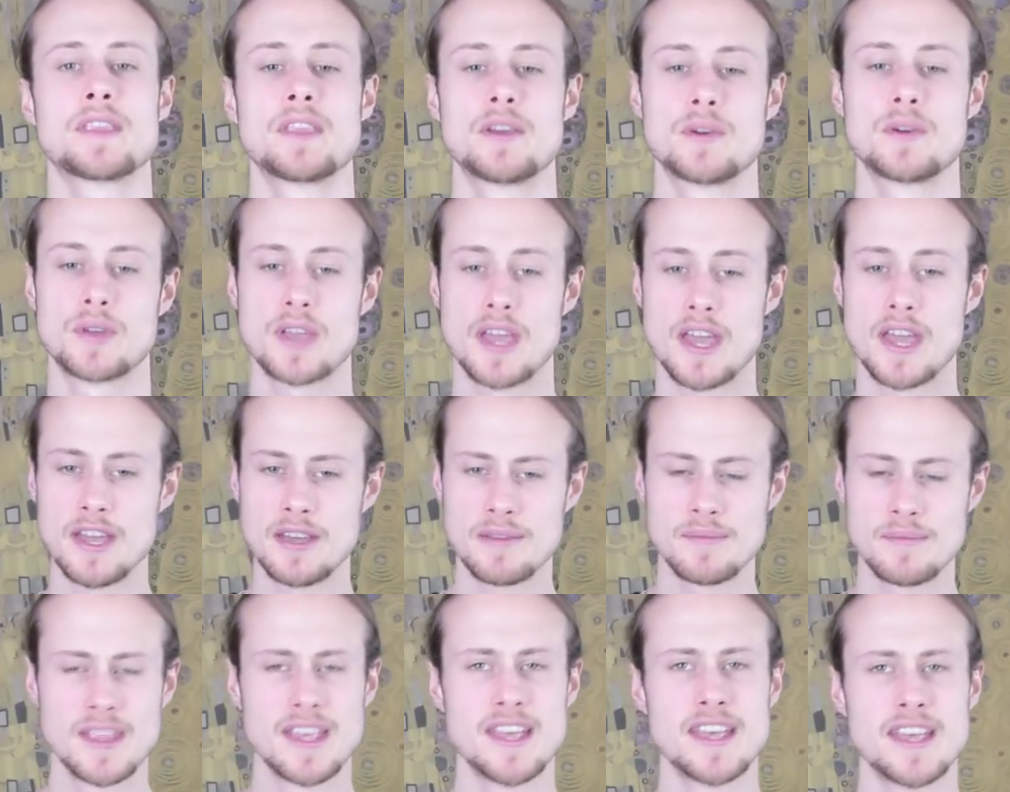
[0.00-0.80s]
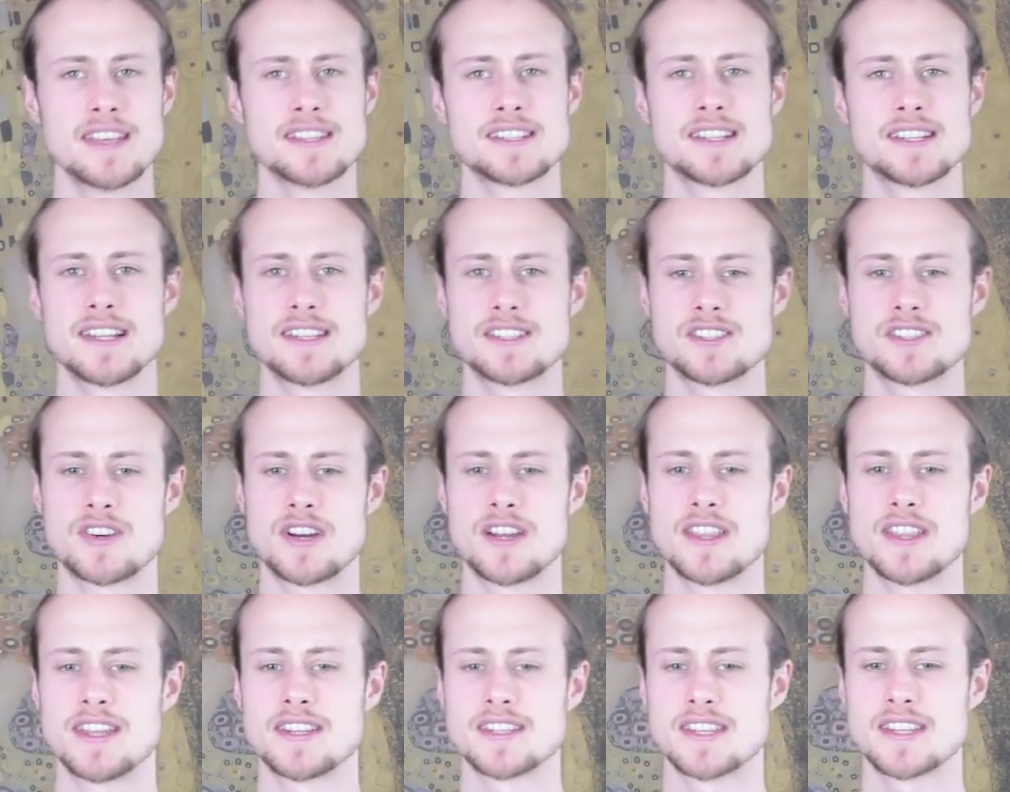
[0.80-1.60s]
Okay, so let's
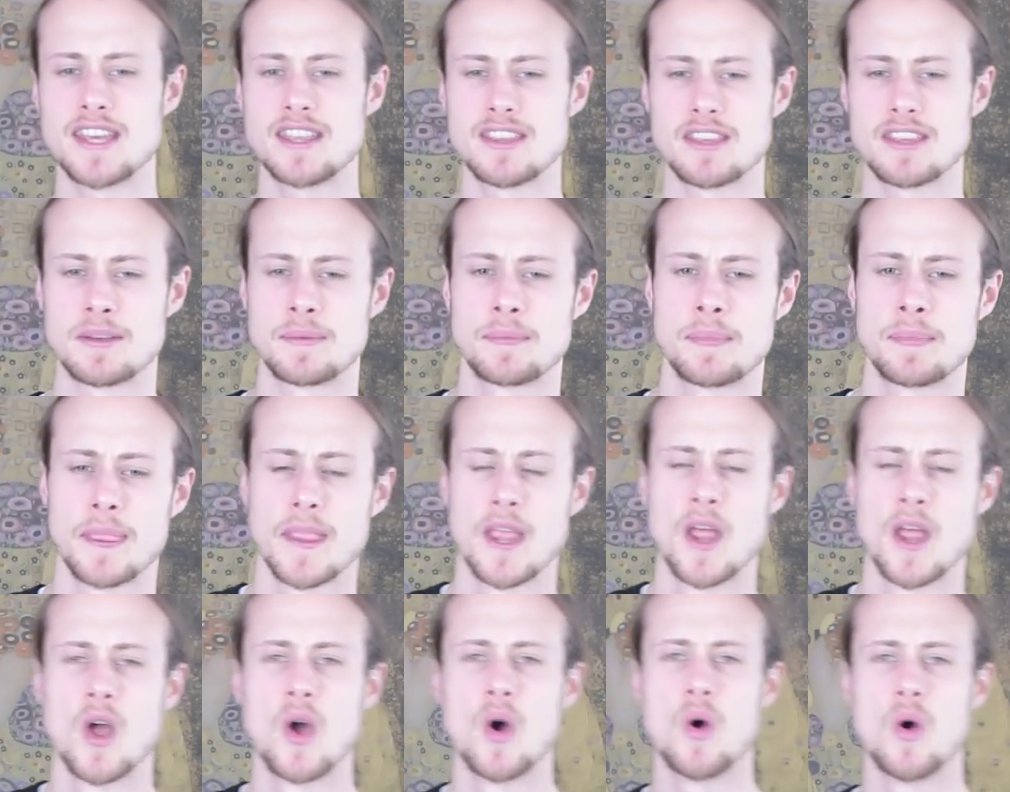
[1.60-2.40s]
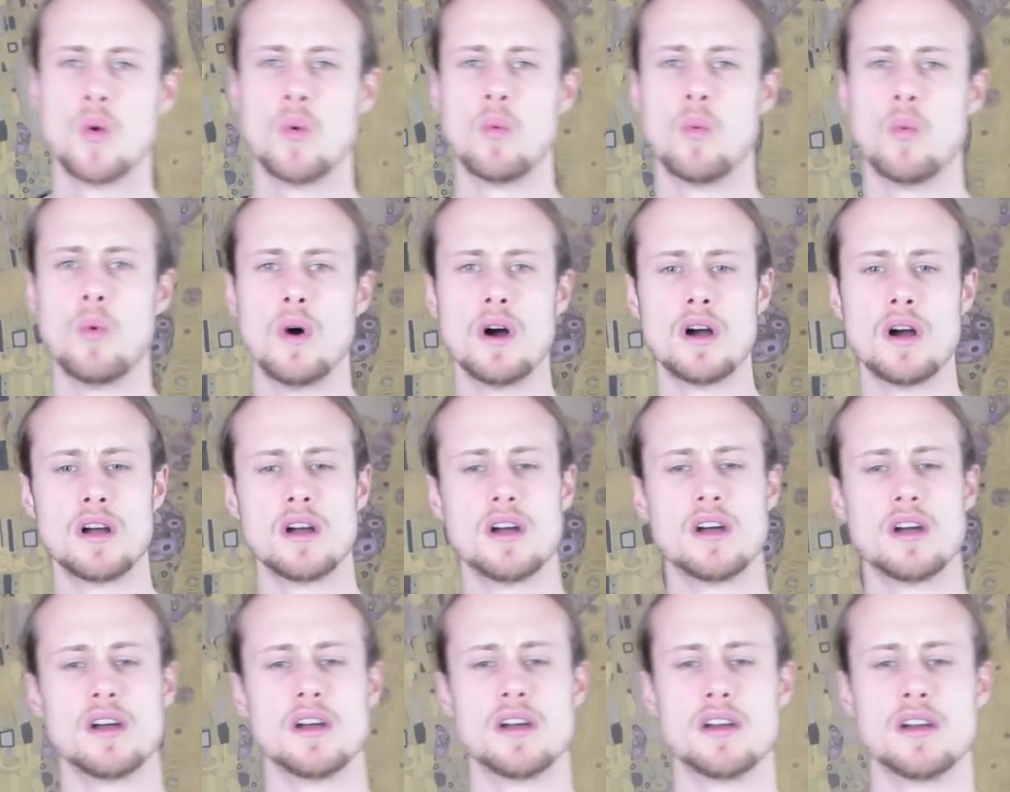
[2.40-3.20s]
try that together.
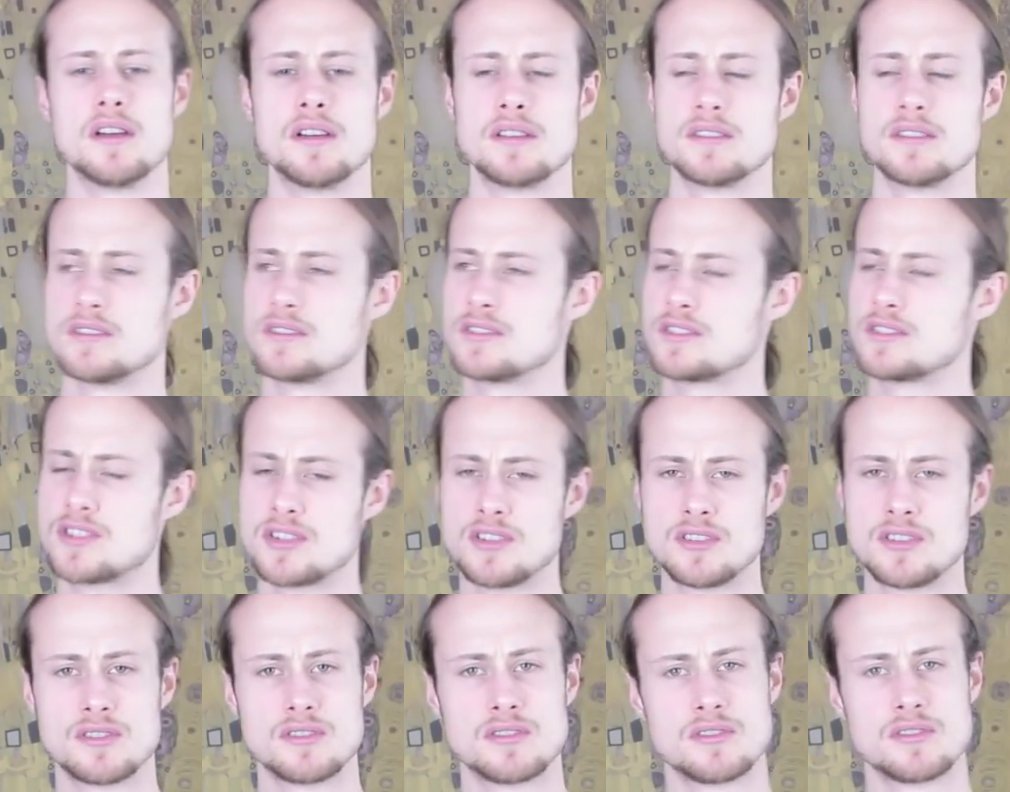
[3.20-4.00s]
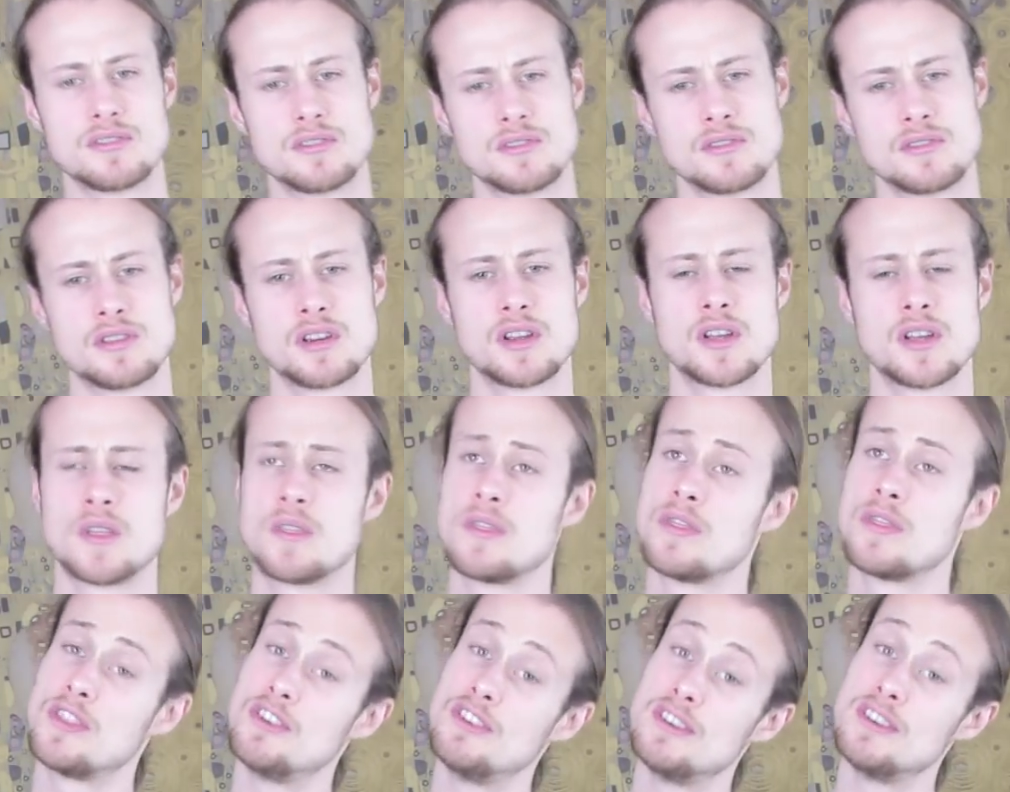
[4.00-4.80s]
One, two,
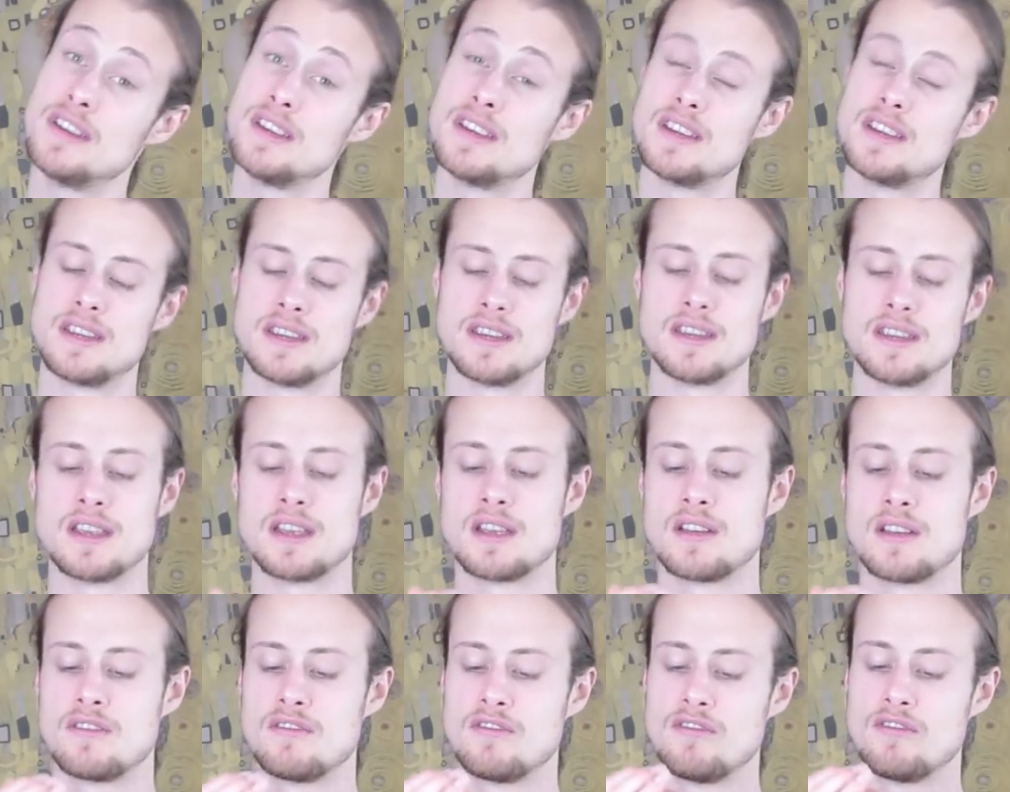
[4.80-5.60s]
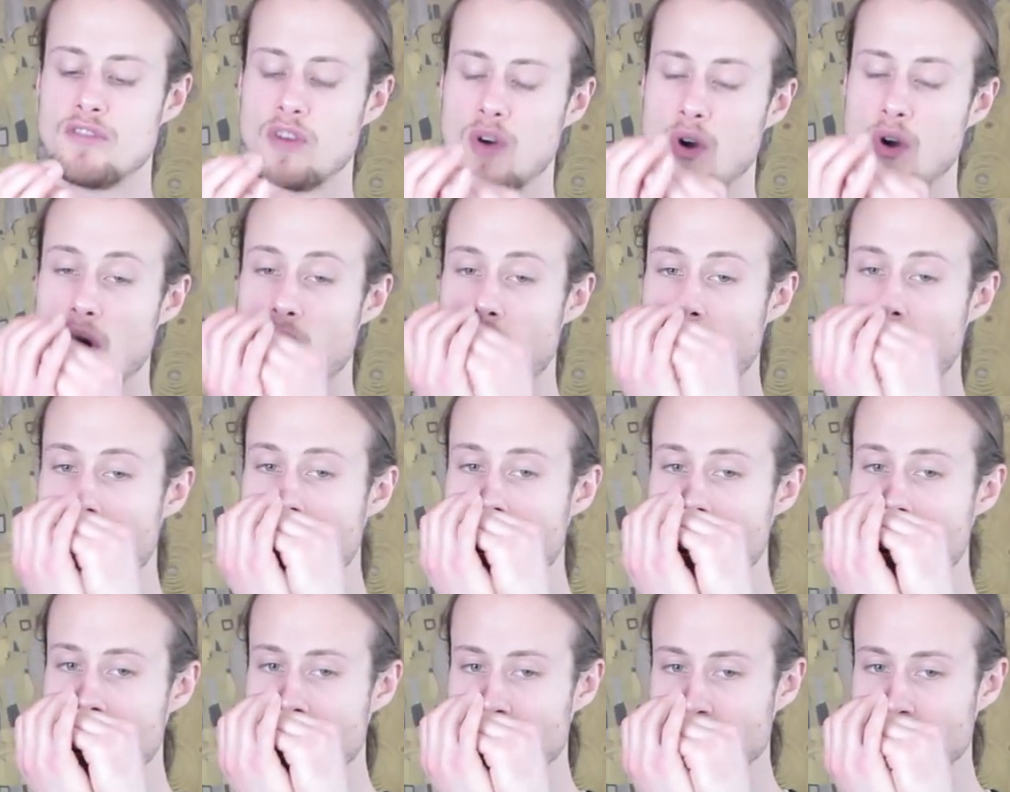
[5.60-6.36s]
three, four.